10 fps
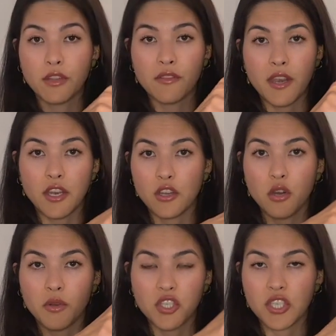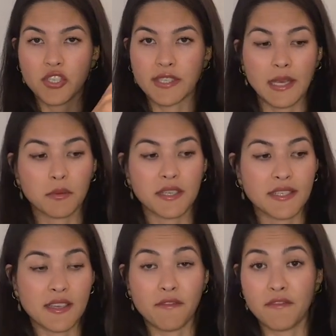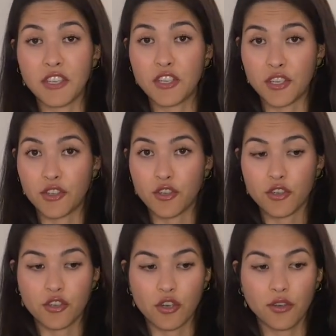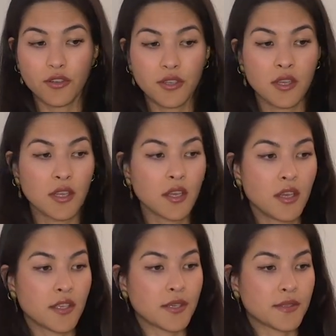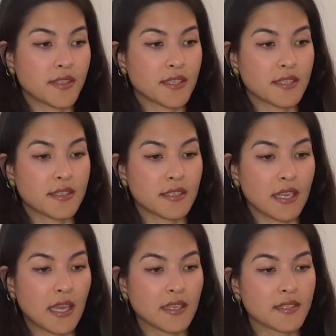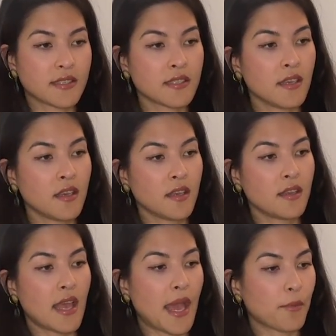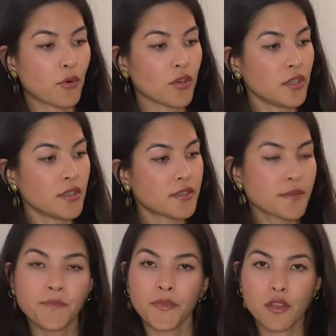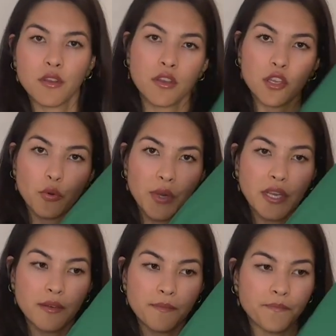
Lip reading: that I know, and she just labeled it as a vintage shirt. So it's this nice emerald green.